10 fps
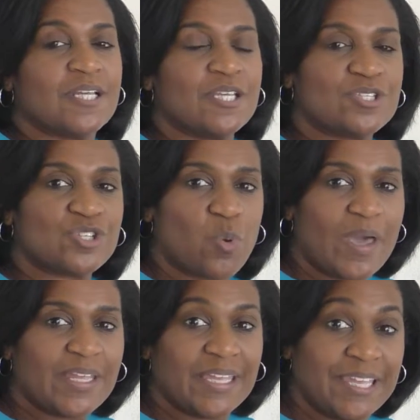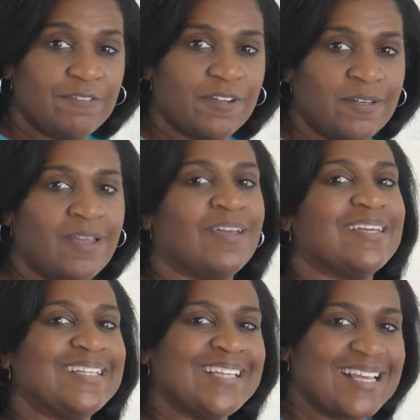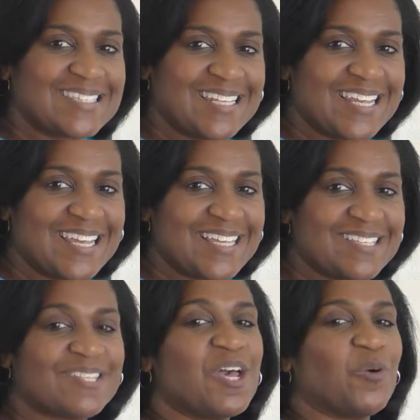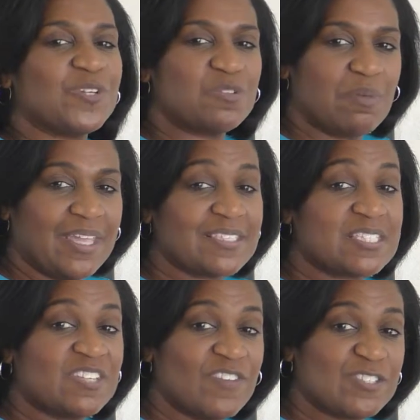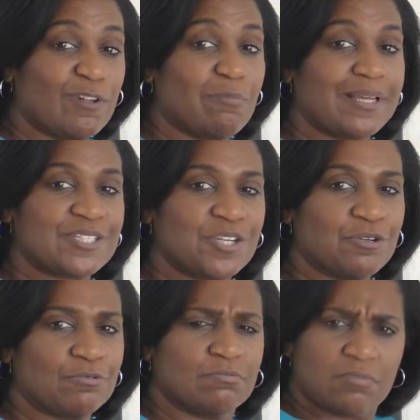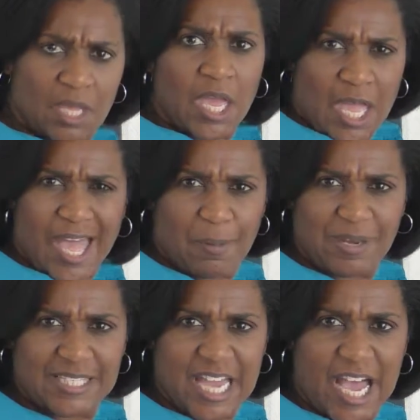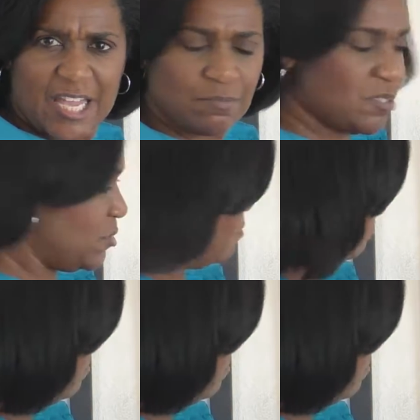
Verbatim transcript: Is 20 even? Yes, it is, which means it's divisible by 2. How many times?